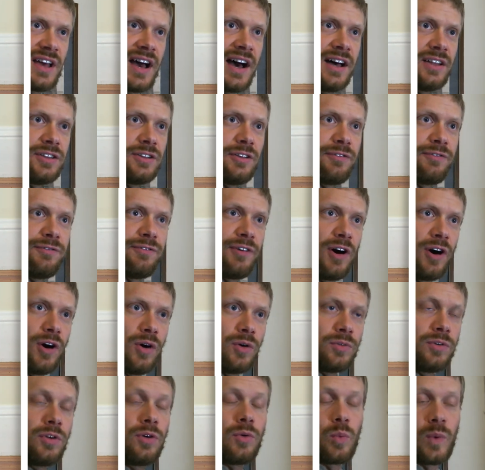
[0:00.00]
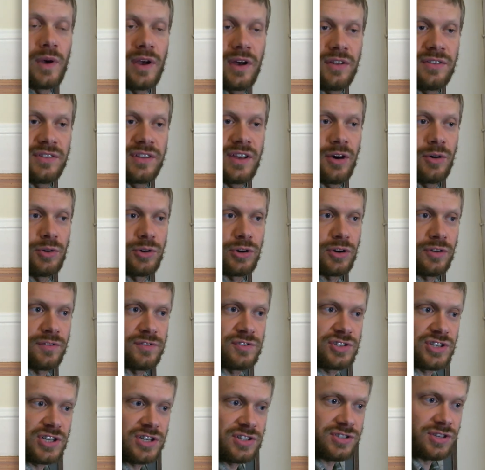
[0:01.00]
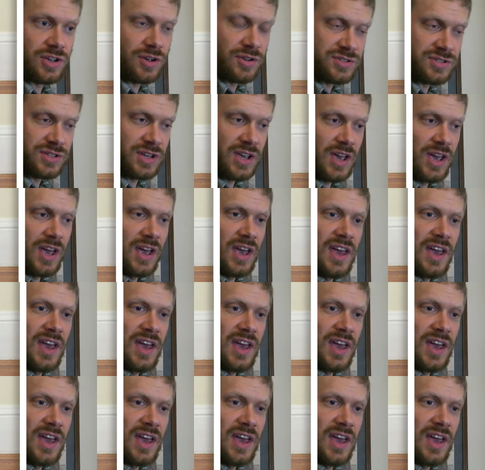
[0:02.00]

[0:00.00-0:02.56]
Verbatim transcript: on the phone, Will, the owner of Chisos,